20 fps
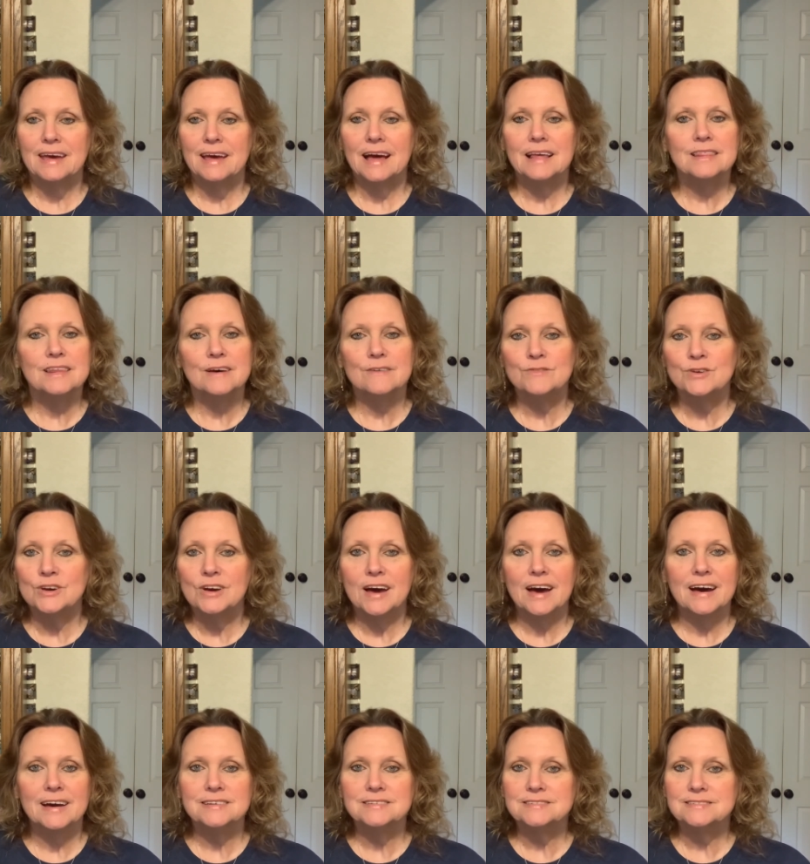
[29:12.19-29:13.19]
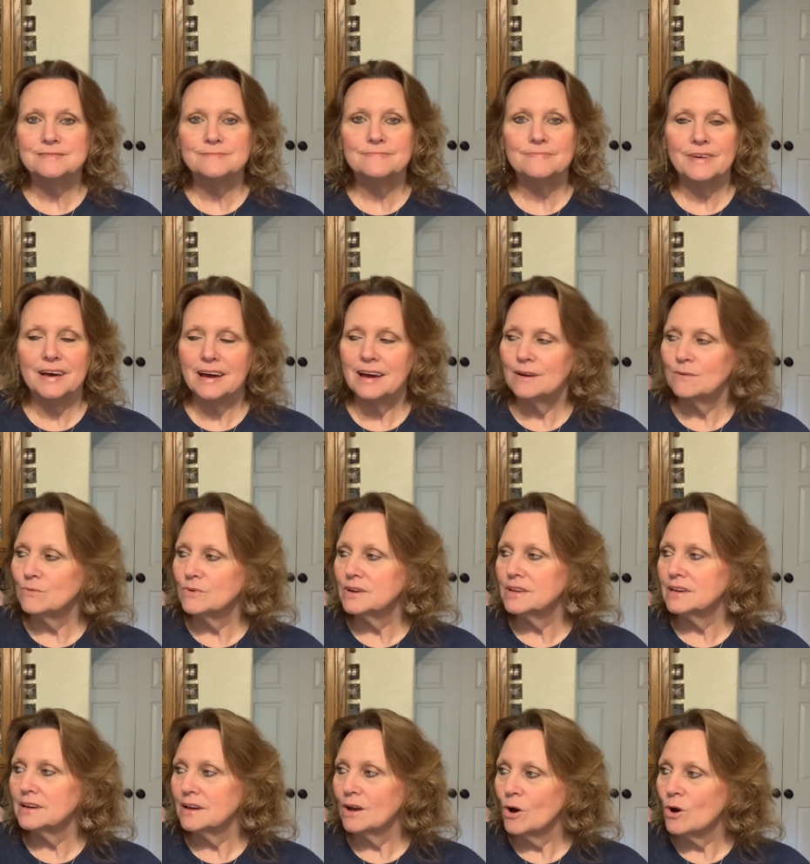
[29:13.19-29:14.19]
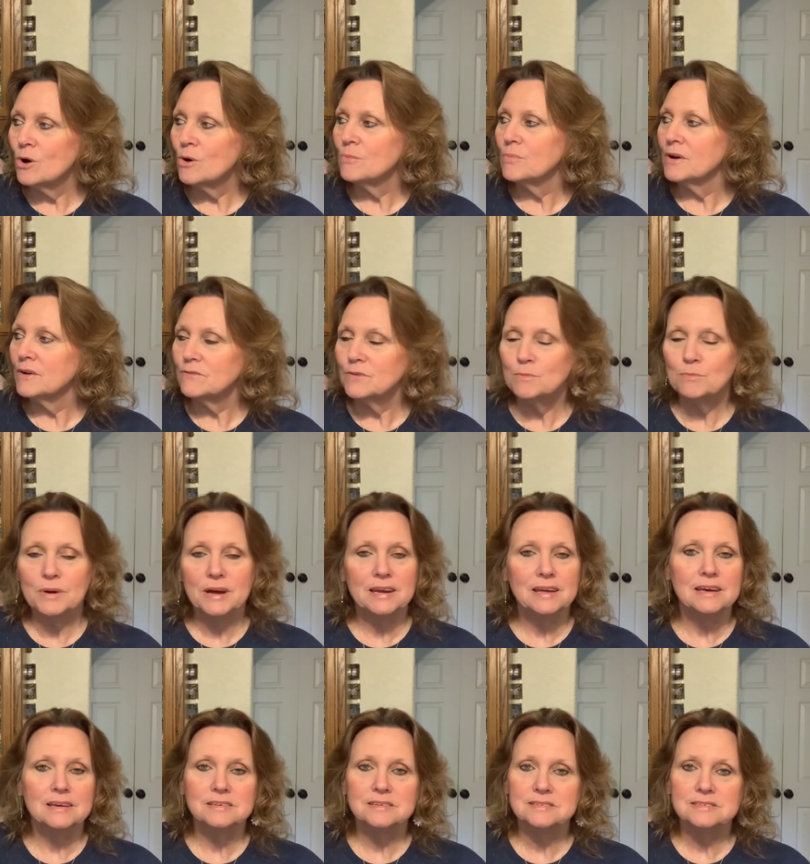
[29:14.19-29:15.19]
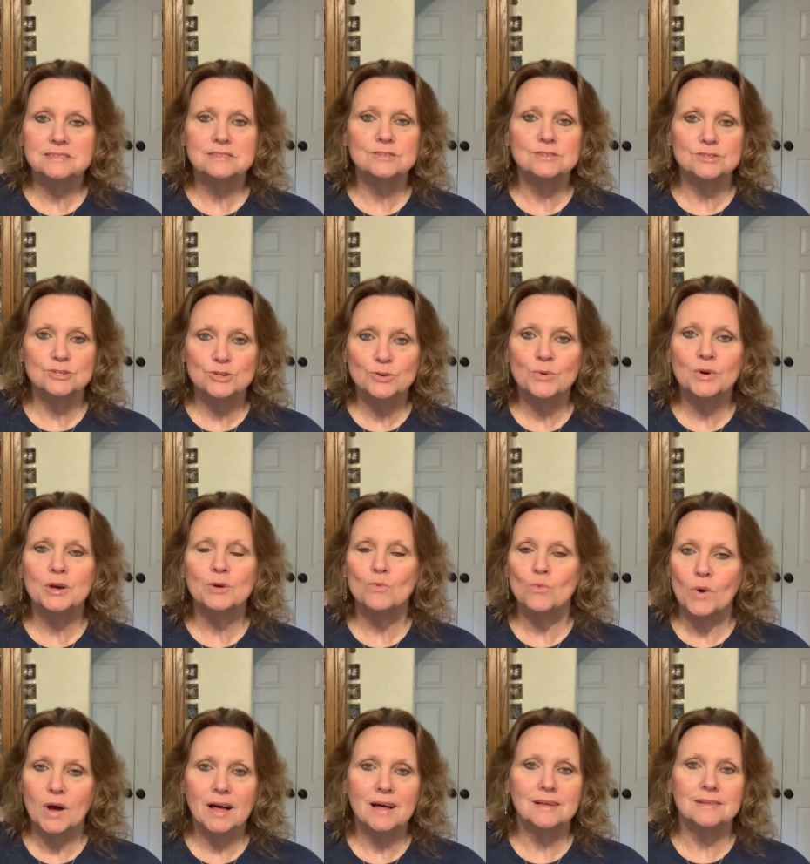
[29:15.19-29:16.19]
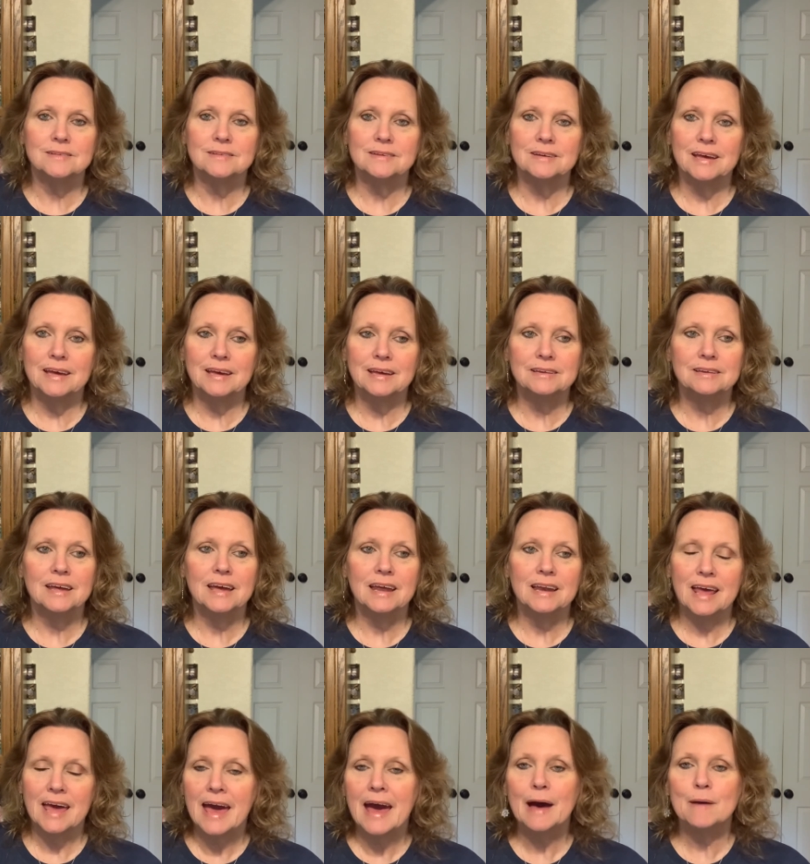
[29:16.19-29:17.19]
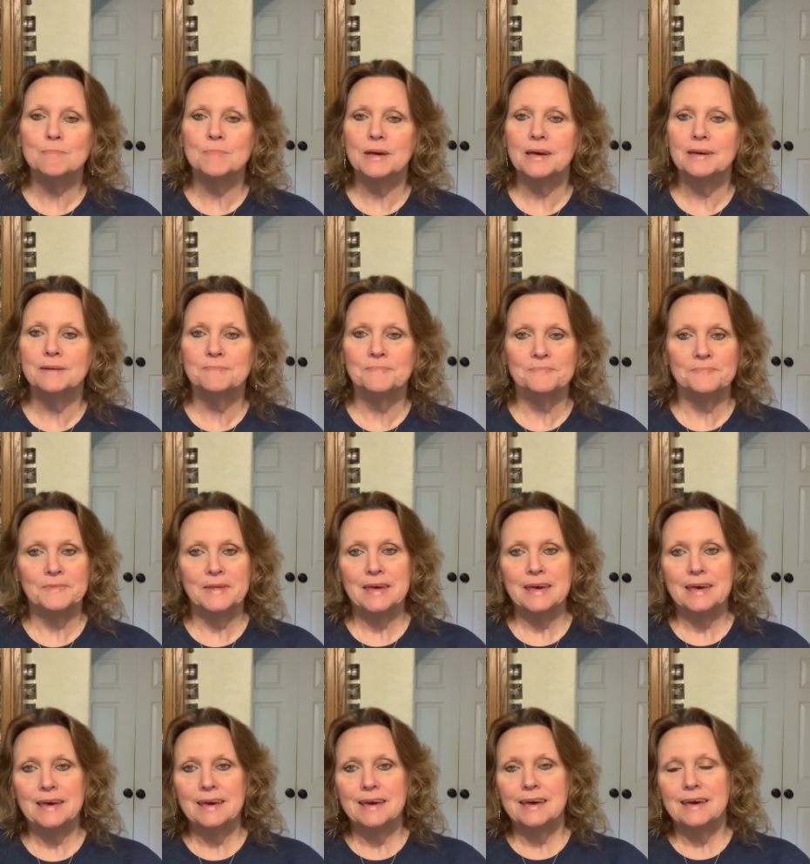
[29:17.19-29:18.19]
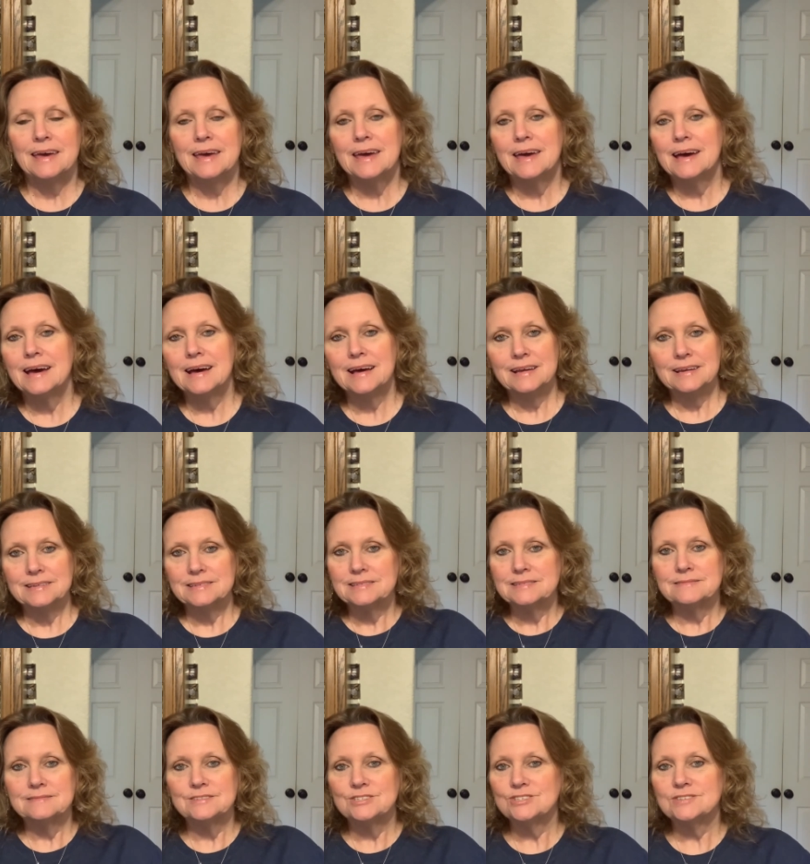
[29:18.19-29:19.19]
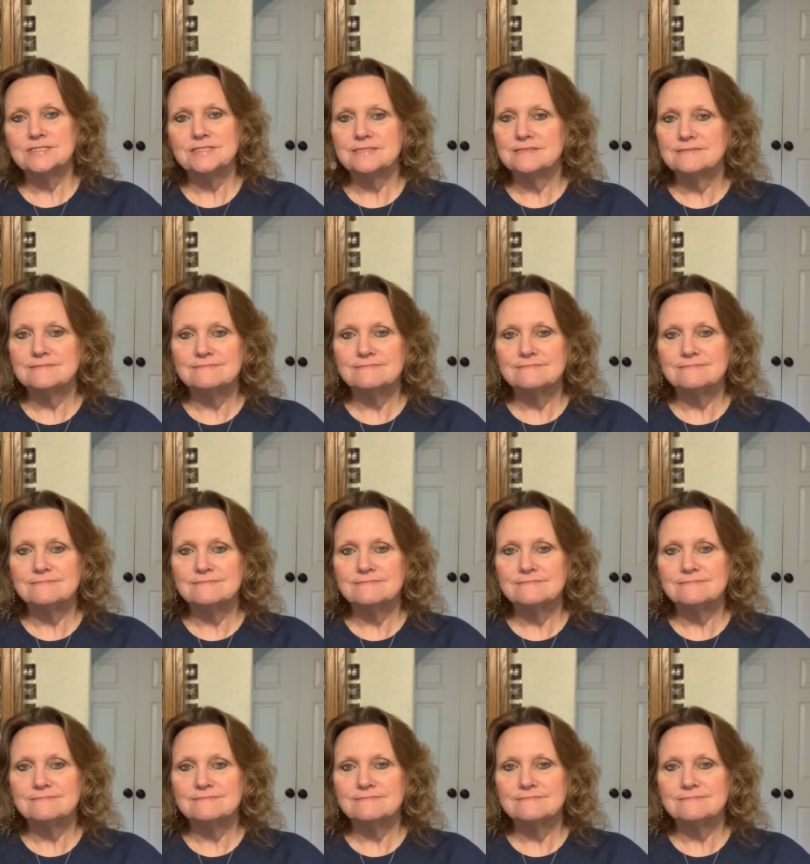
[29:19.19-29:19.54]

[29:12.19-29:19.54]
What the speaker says: I love you guys. I really hope everybody is doing well and happy and just